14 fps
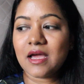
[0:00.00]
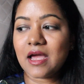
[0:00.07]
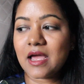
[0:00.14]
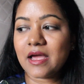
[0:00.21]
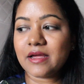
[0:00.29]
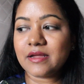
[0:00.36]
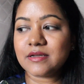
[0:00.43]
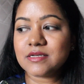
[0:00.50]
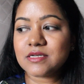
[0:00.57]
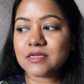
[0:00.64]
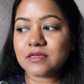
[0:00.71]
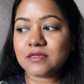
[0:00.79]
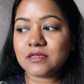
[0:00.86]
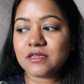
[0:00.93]
and
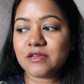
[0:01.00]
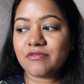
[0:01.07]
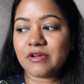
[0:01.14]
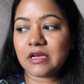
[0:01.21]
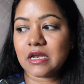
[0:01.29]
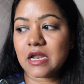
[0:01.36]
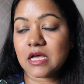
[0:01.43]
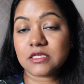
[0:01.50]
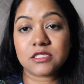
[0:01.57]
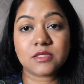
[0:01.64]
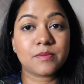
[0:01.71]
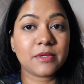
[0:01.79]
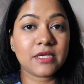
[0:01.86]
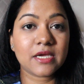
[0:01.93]
if it
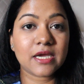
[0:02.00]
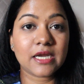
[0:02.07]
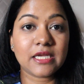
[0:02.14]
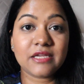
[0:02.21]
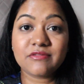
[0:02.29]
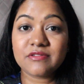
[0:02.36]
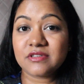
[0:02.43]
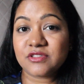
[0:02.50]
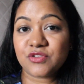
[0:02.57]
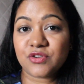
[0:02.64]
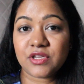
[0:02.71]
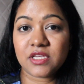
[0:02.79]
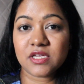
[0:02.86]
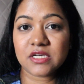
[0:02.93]
lasts me even
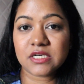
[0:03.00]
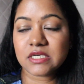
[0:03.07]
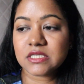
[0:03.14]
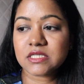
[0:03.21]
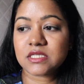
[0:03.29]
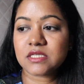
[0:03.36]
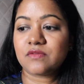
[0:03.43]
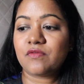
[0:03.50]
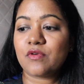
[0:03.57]
3 years